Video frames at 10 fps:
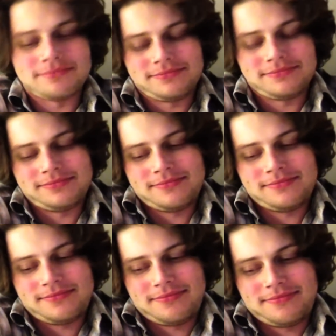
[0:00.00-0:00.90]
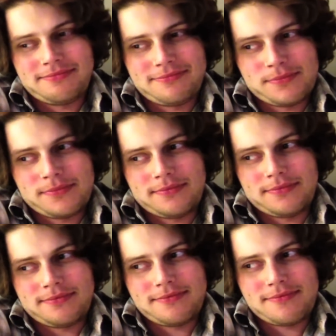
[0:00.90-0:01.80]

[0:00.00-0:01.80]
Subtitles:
No one is speaking in this clip.